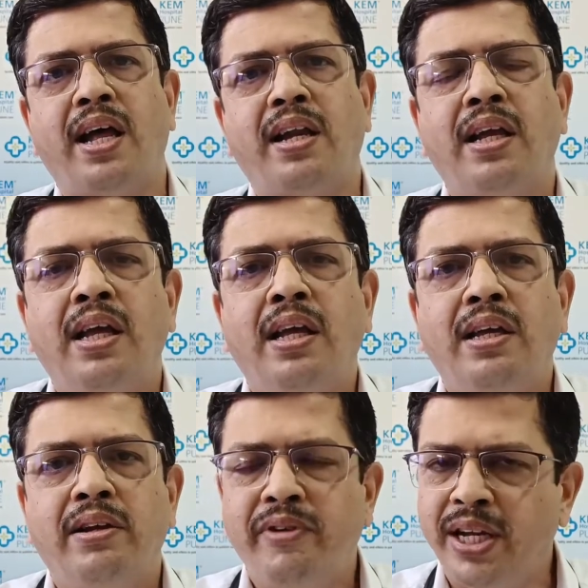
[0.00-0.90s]
are
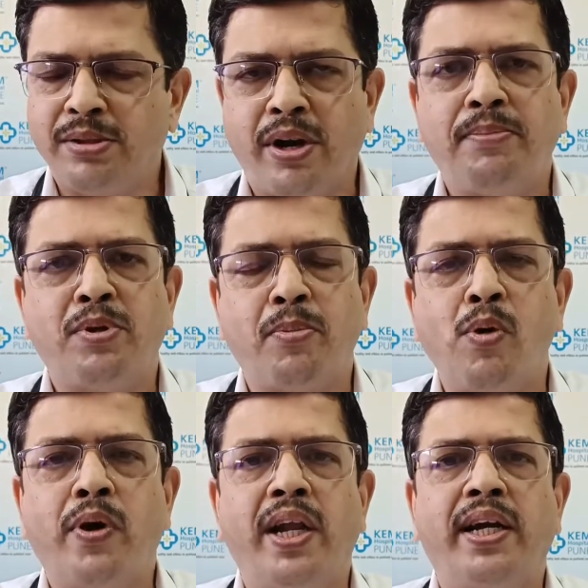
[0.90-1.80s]
various types of
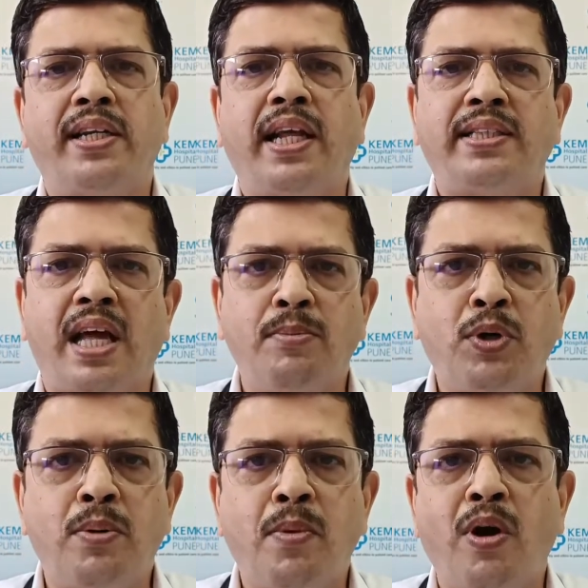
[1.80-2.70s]
bronchodilators like
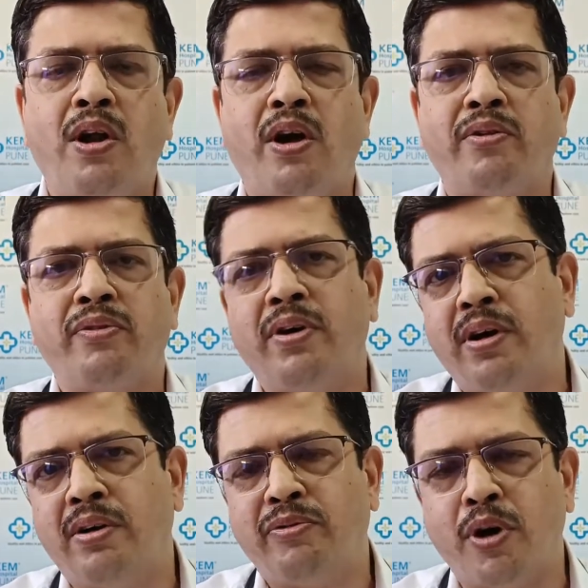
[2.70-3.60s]
salbutamol
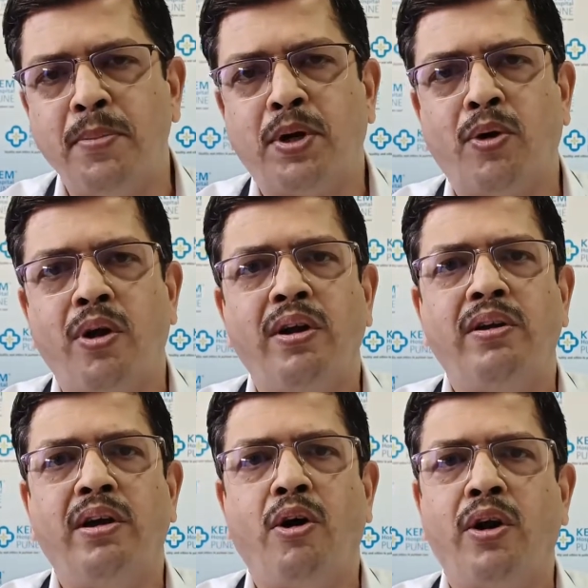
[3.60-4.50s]
or formoterol
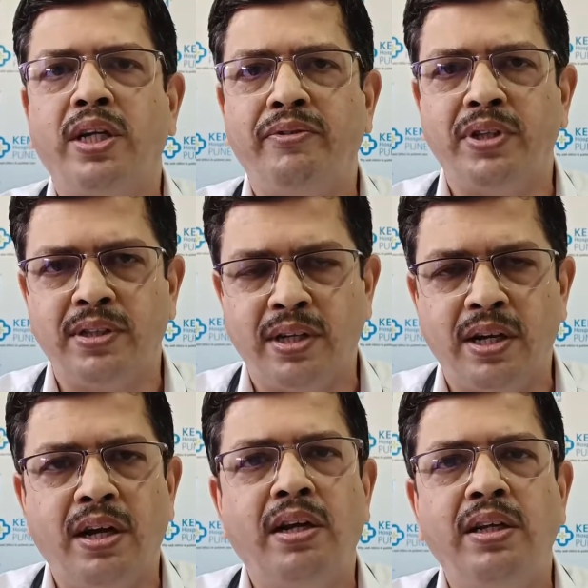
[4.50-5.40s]
or even
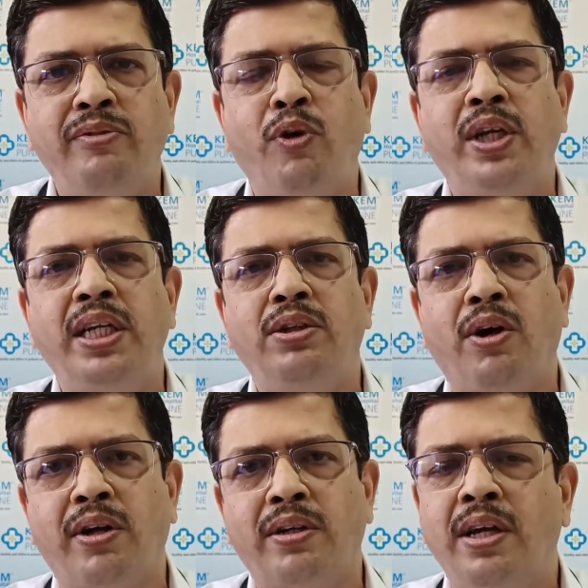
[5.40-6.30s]
livolin,
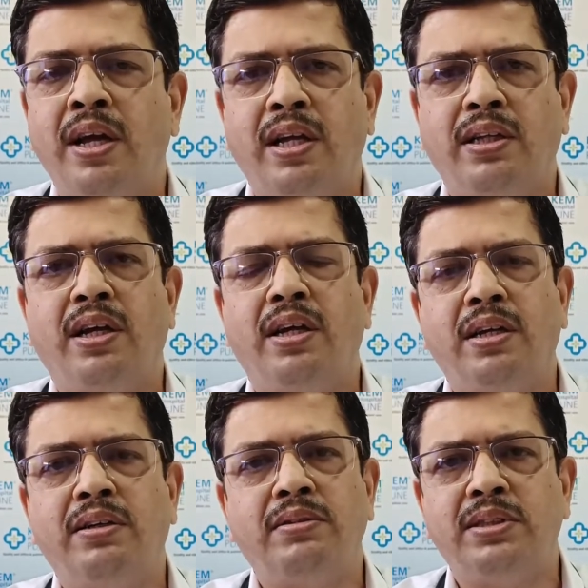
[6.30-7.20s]
or
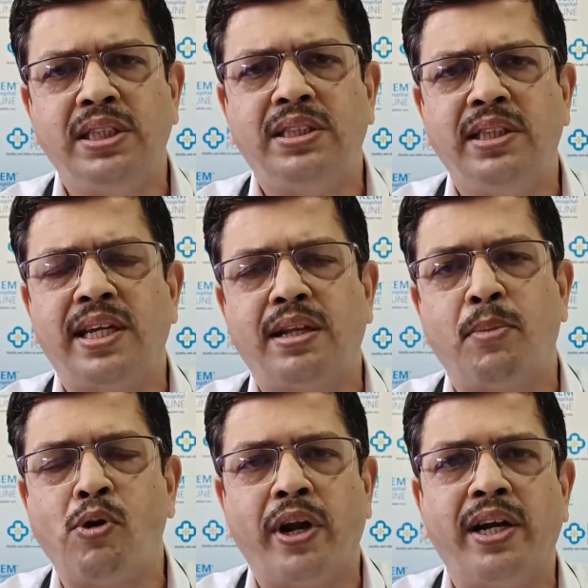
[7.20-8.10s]
these are the
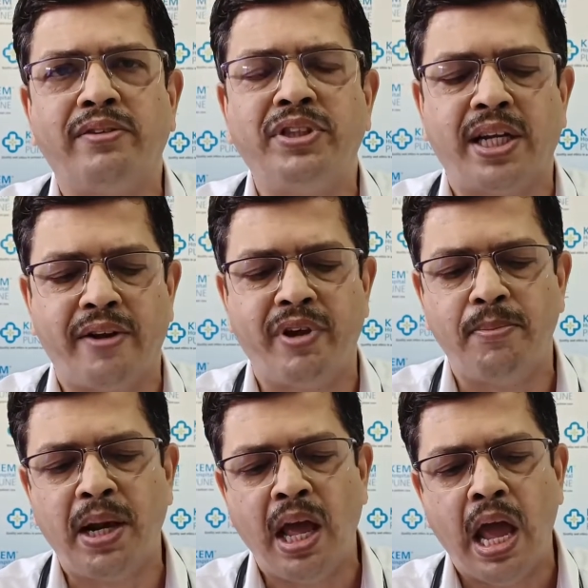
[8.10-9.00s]
bronchodilators which are
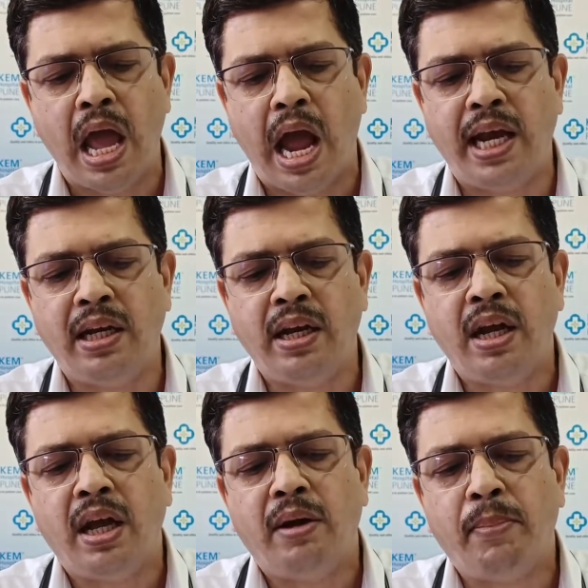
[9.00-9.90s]
available, and
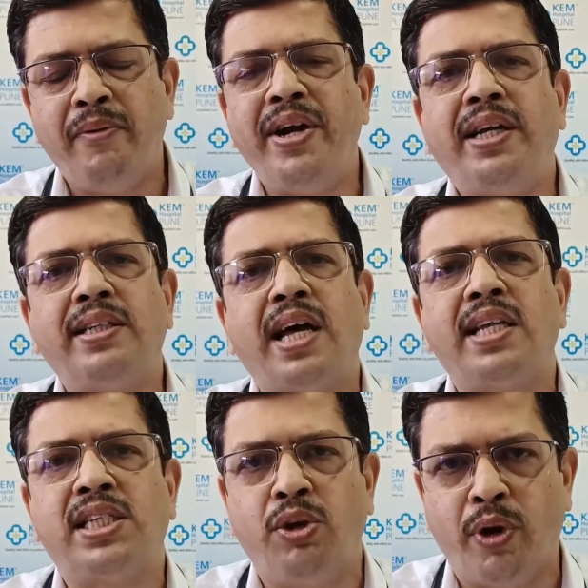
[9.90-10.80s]
preventers
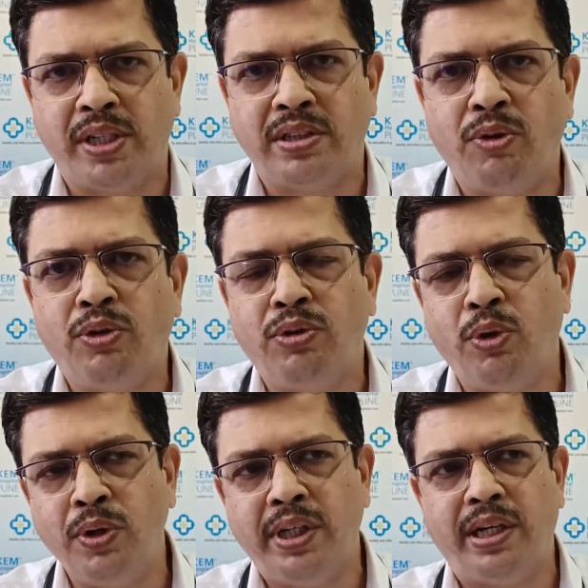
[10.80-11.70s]
are steroids. Now
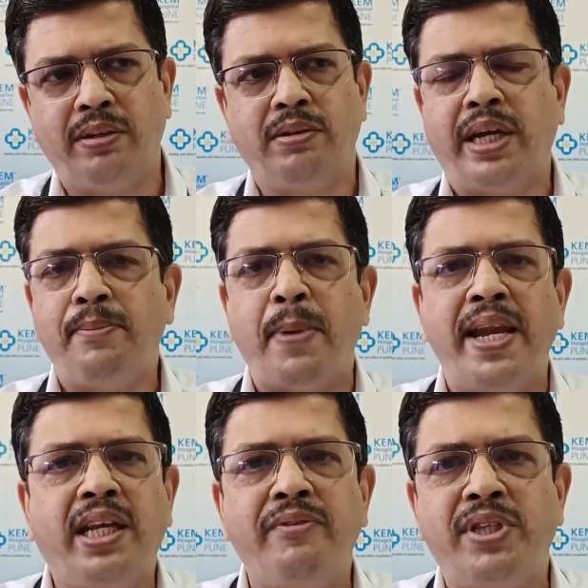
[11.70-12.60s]
don't get
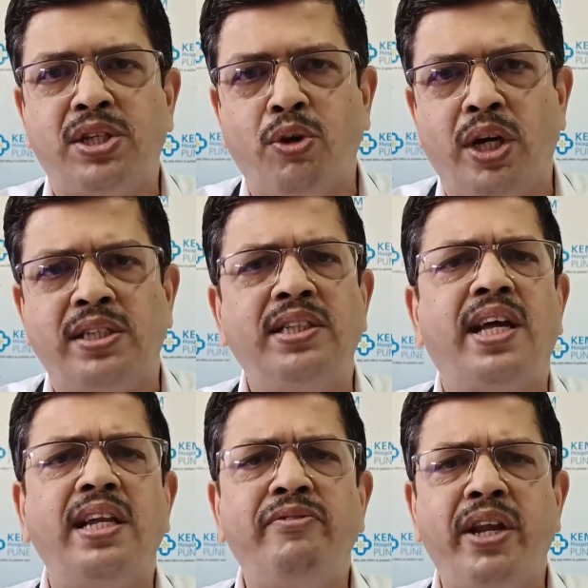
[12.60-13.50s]
panicky with steroids. These
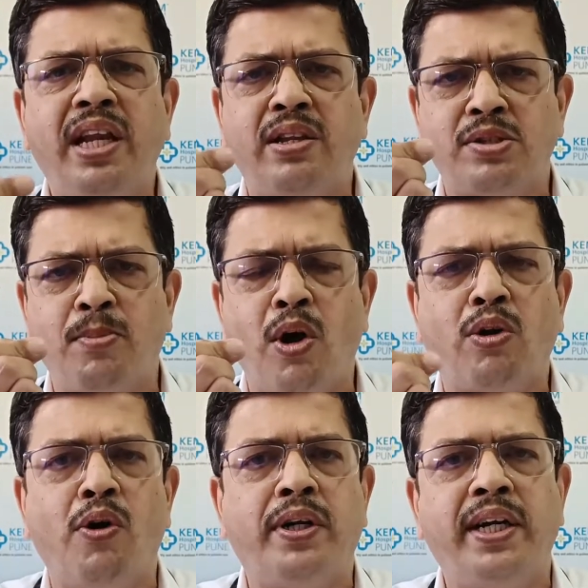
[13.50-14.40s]
are in very
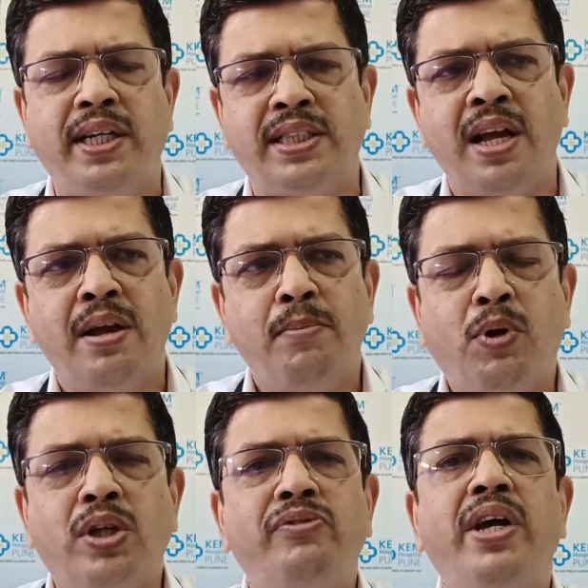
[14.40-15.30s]
small quantities
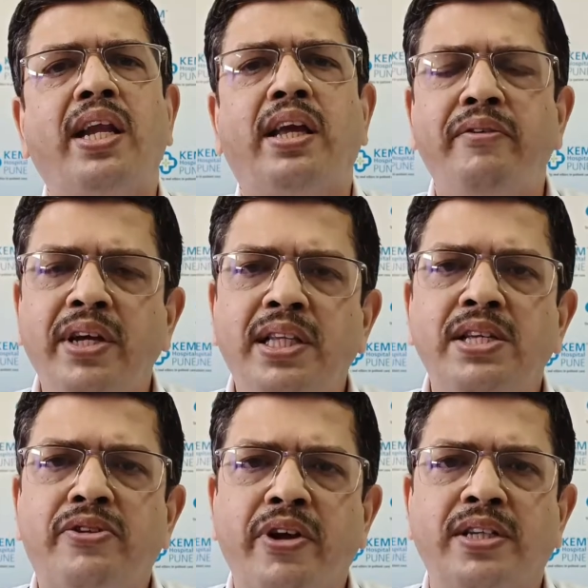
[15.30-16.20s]
because we are giving
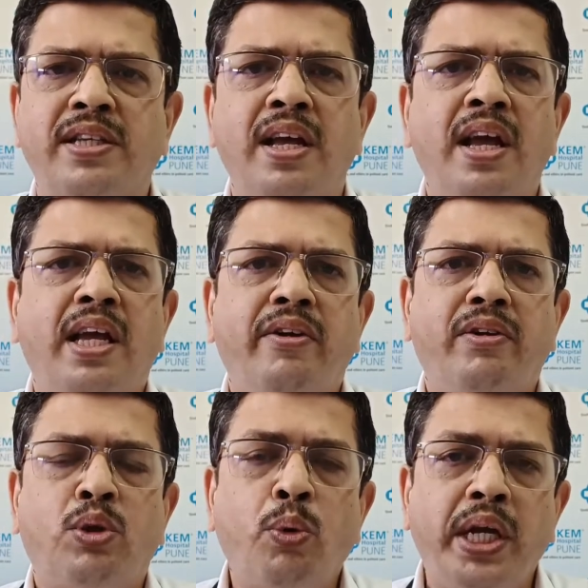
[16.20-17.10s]
these drugs
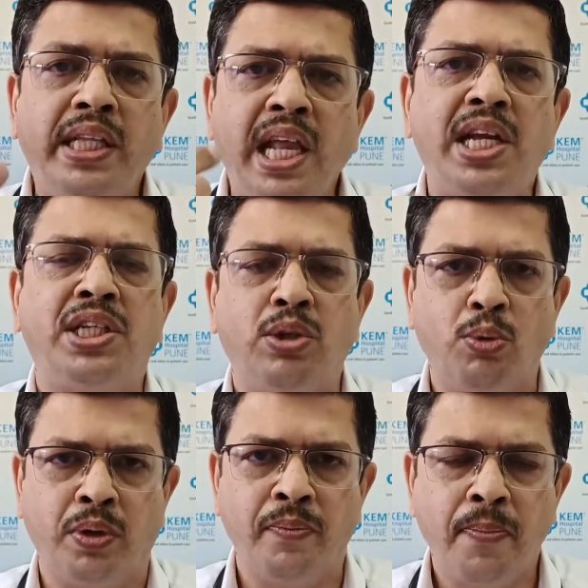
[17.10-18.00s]
through inhalation
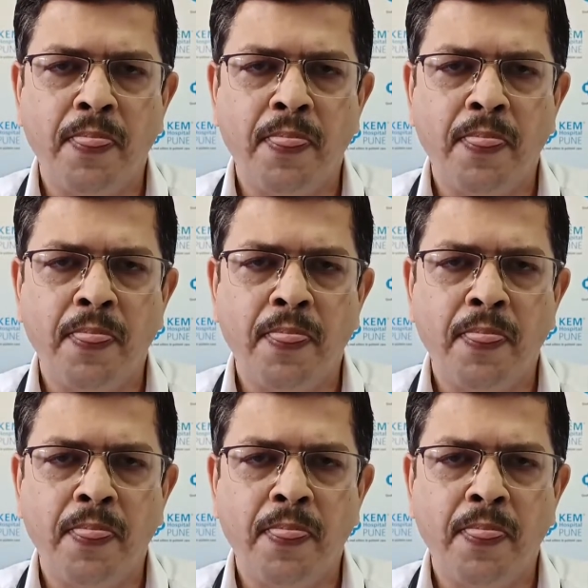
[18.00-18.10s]
route.